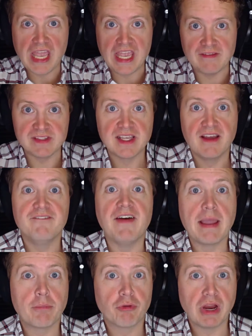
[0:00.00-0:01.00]
waves.
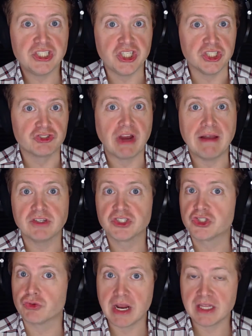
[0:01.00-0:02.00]
Vibration
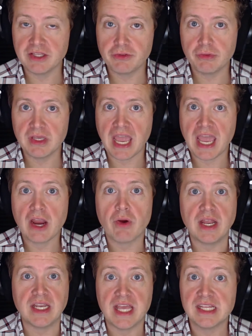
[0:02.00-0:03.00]
travels directly through the
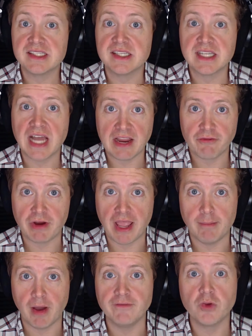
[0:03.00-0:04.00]
air and hits the
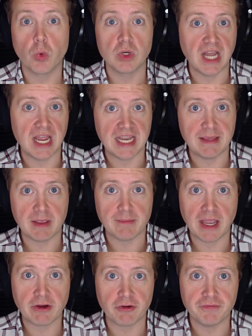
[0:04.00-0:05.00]
diaphragm of your
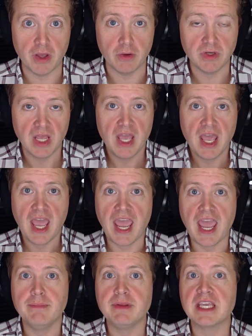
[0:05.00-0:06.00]
dynamic microphone.
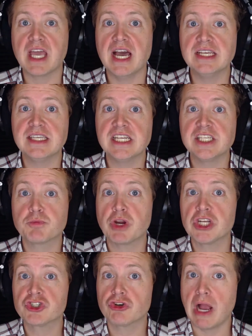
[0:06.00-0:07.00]
And because it is
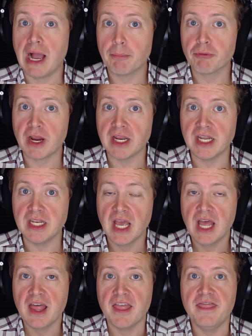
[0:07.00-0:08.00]
pressure operated,
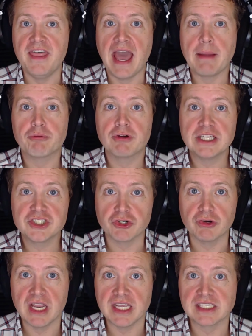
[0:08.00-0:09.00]
that
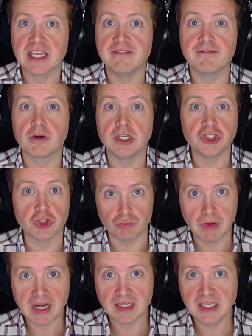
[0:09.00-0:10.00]
pressure is converted
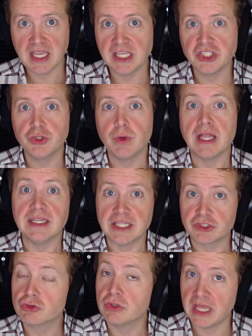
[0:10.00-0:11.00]
directly into
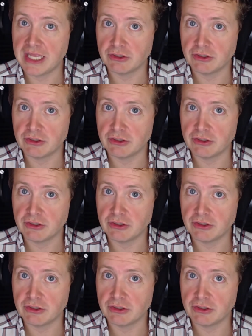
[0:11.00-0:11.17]
electrical